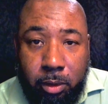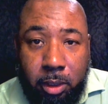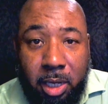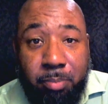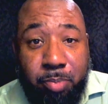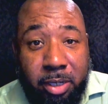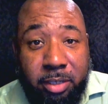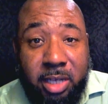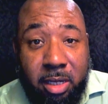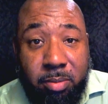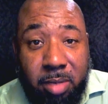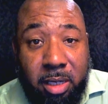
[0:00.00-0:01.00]
getting
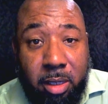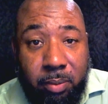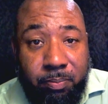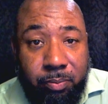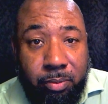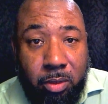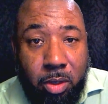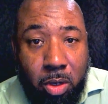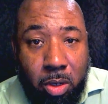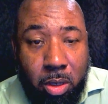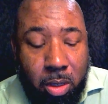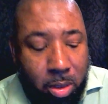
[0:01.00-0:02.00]
pissed at the media.
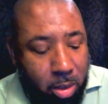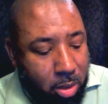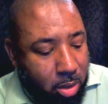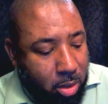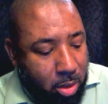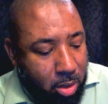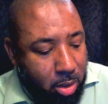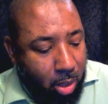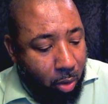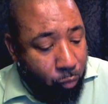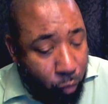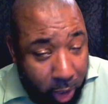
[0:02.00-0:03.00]

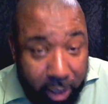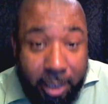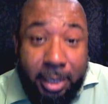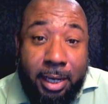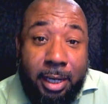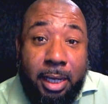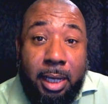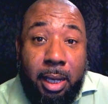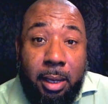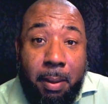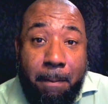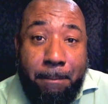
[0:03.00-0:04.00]
I'm really
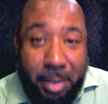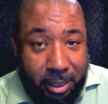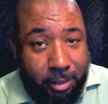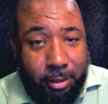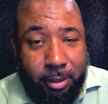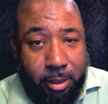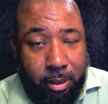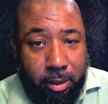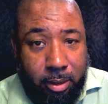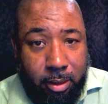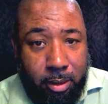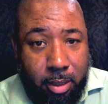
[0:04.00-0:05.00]
getting pissed.
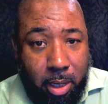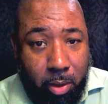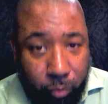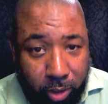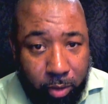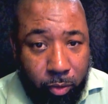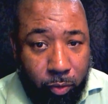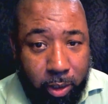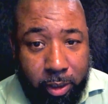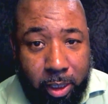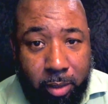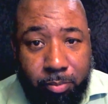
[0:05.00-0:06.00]

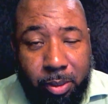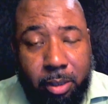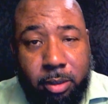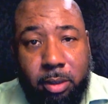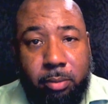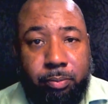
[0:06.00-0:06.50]
They're